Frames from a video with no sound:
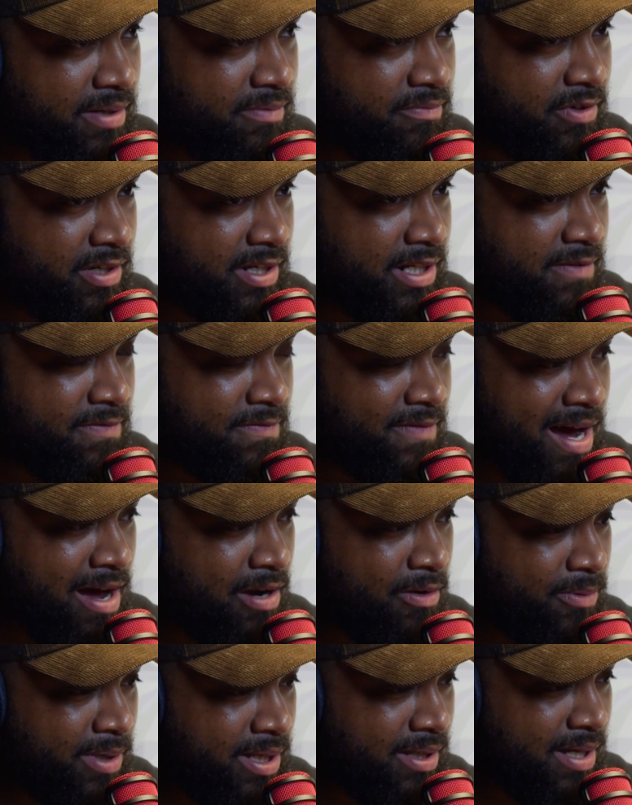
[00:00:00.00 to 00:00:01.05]
and really
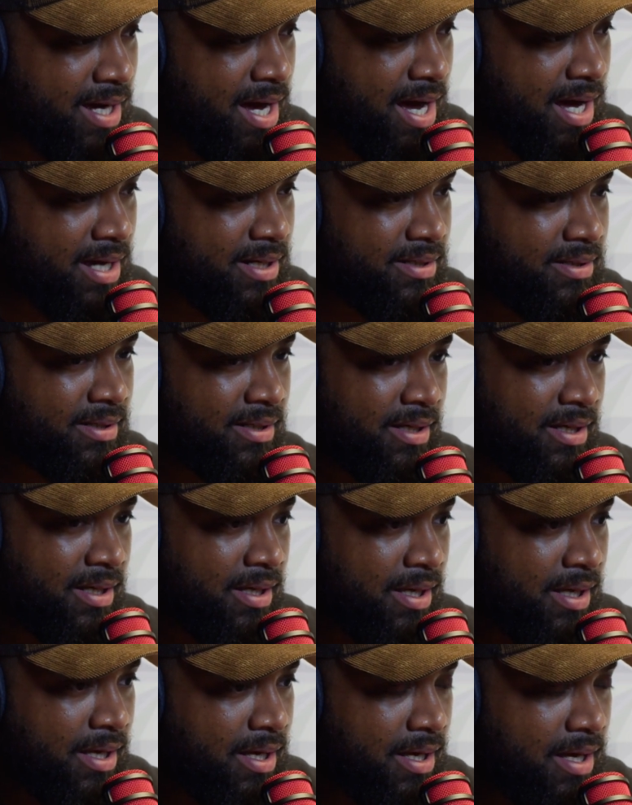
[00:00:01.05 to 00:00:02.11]
following God,
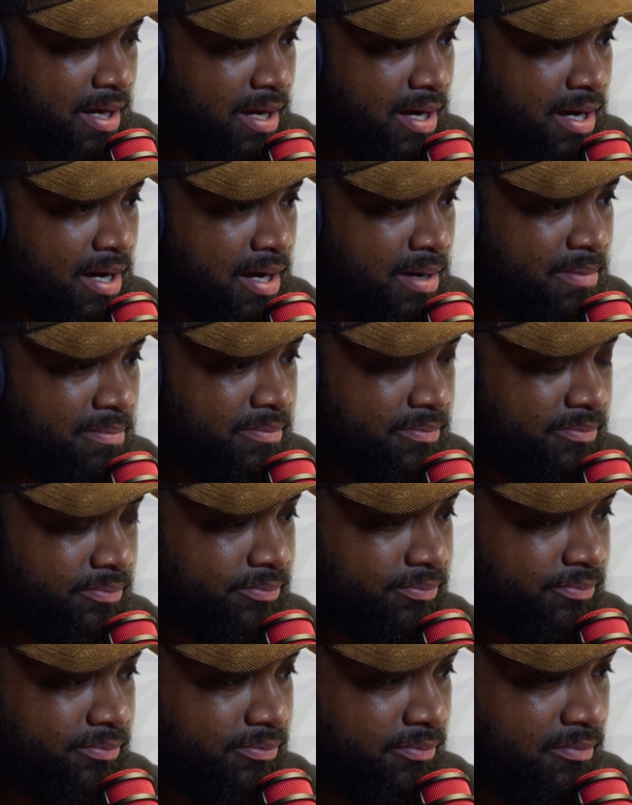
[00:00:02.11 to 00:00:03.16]
um,
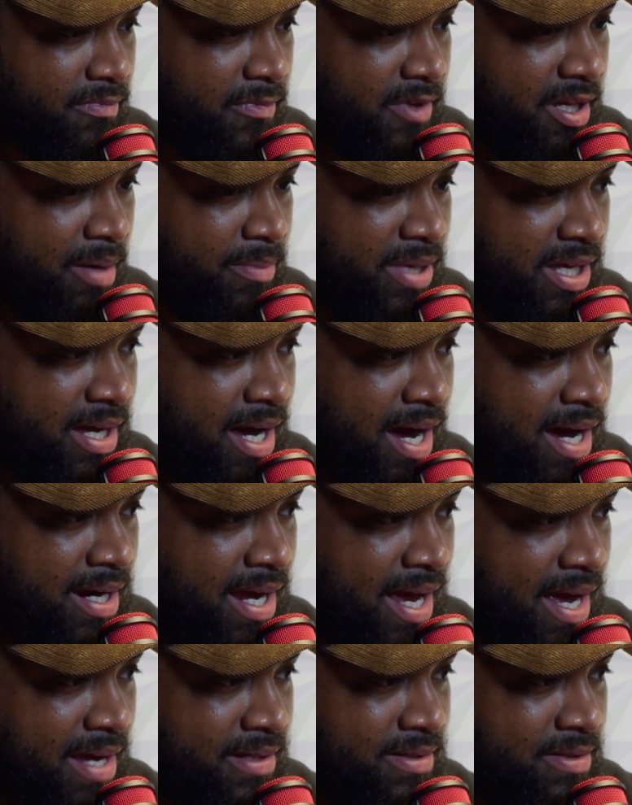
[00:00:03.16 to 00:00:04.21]
I mean God
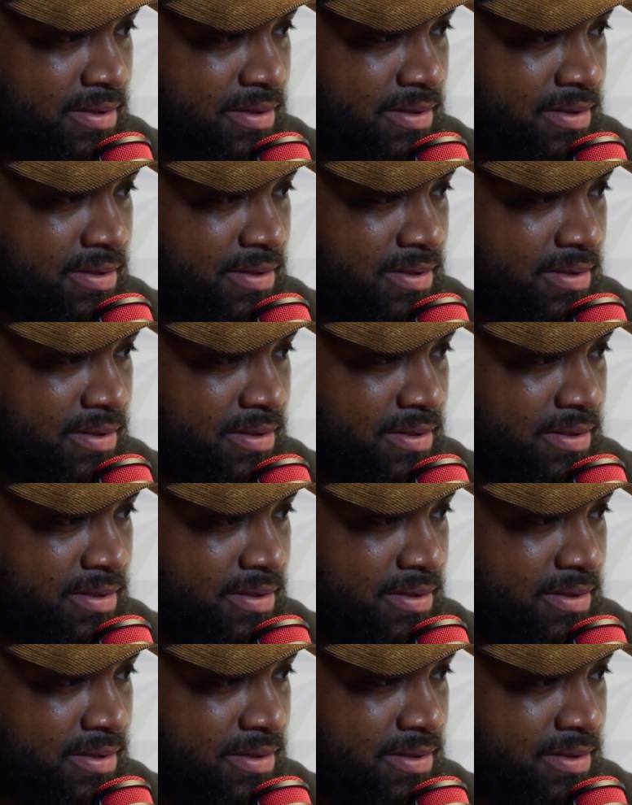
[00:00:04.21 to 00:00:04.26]
has